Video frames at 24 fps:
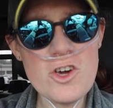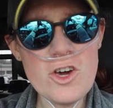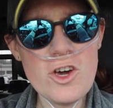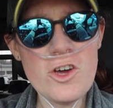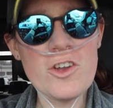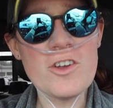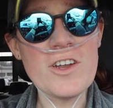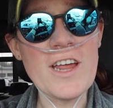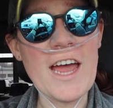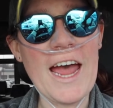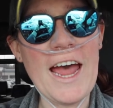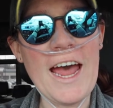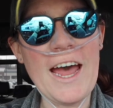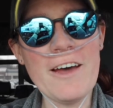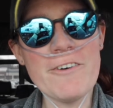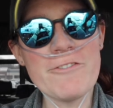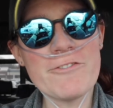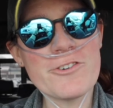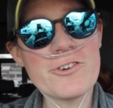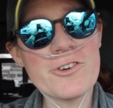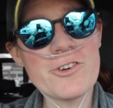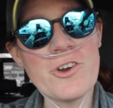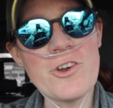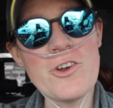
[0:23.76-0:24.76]
Good
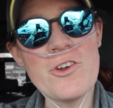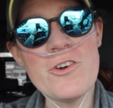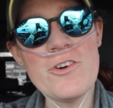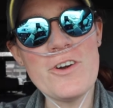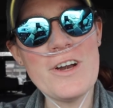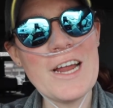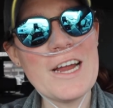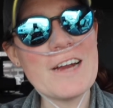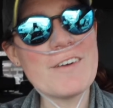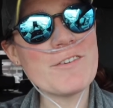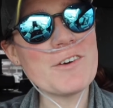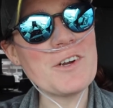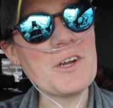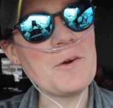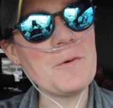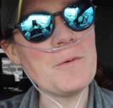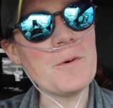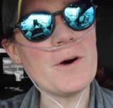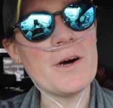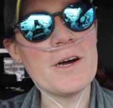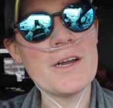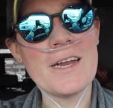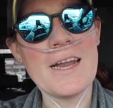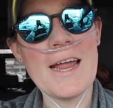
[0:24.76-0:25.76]
afternoon,
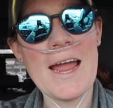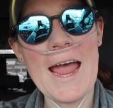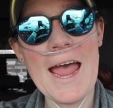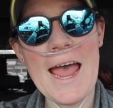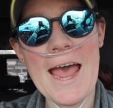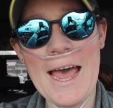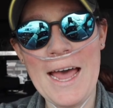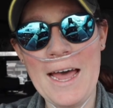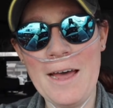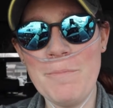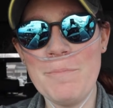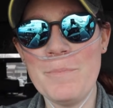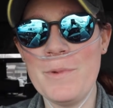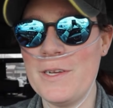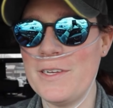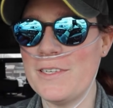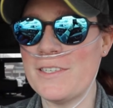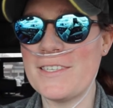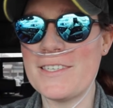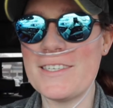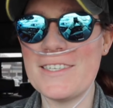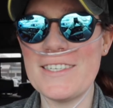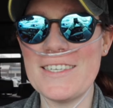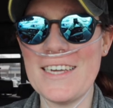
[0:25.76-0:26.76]
everyone. Happy
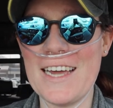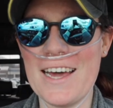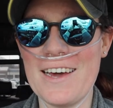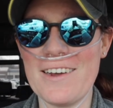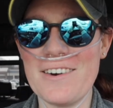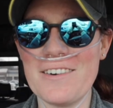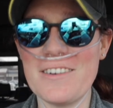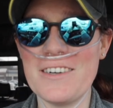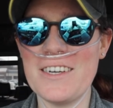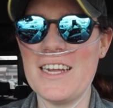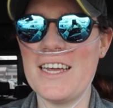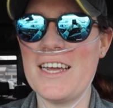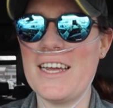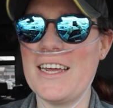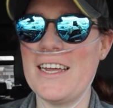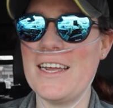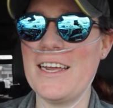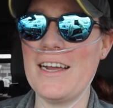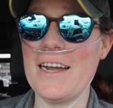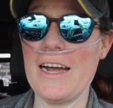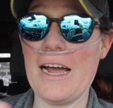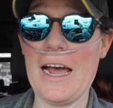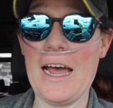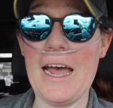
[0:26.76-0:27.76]

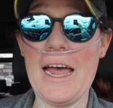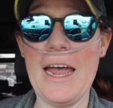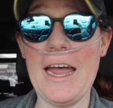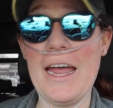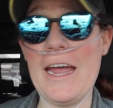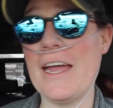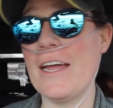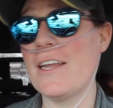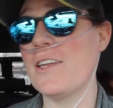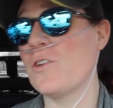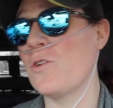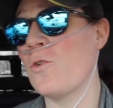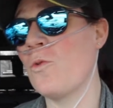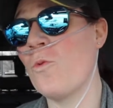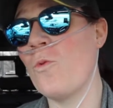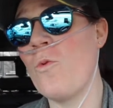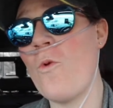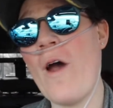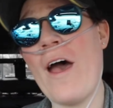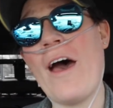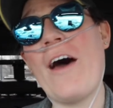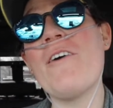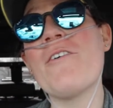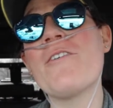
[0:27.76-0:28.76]
Saturday and
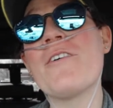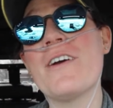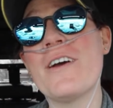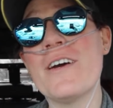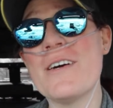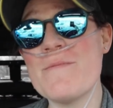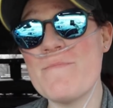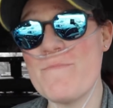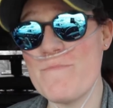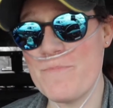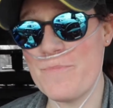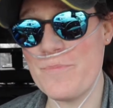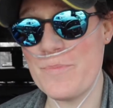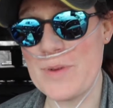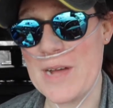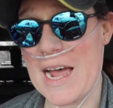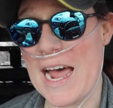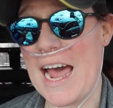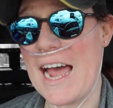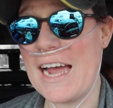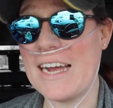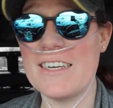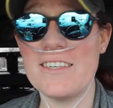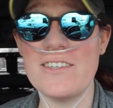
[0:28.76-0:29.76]
welcome
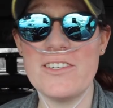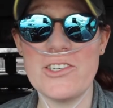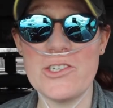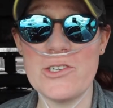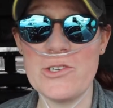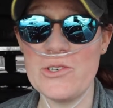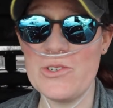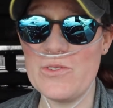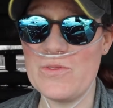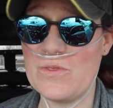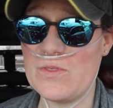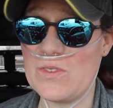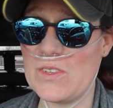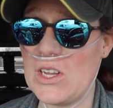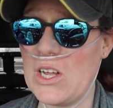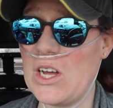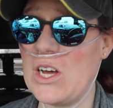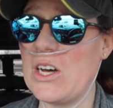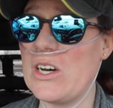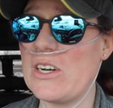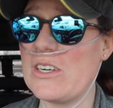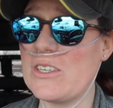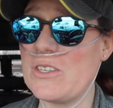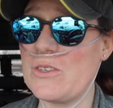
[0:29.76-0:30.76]
back to
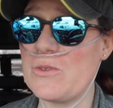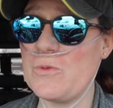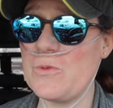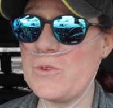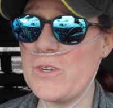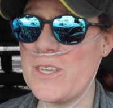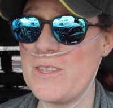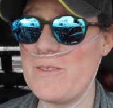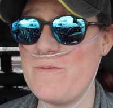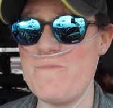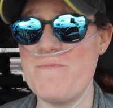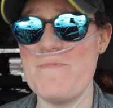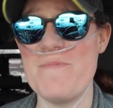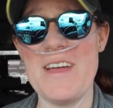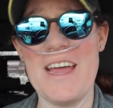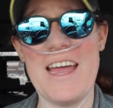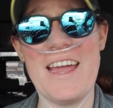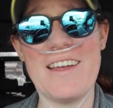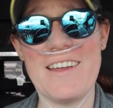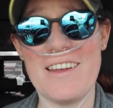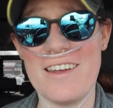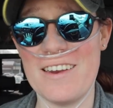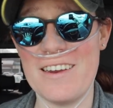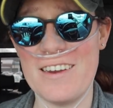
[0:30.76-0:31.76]
Vlogs with
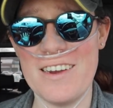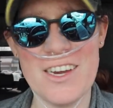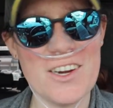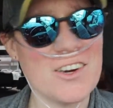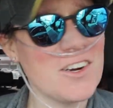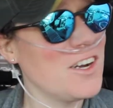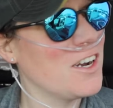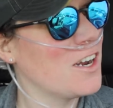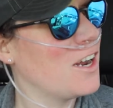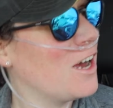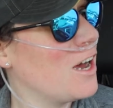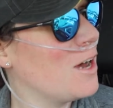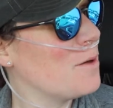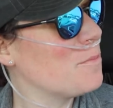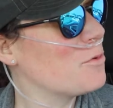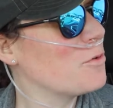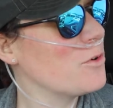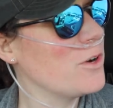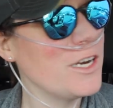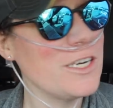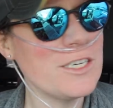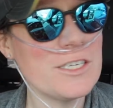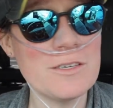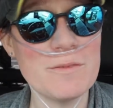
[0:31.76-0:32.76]
Megan here on
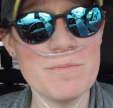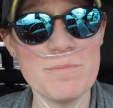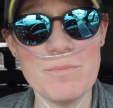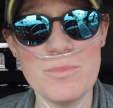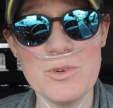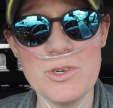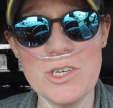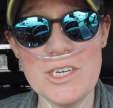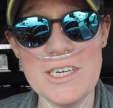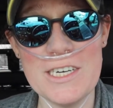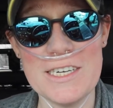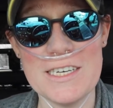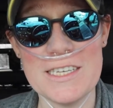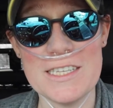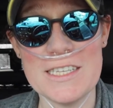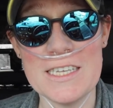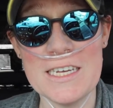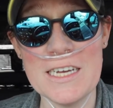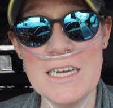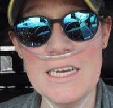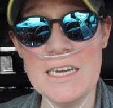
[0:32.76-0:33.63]
Operation Breathe.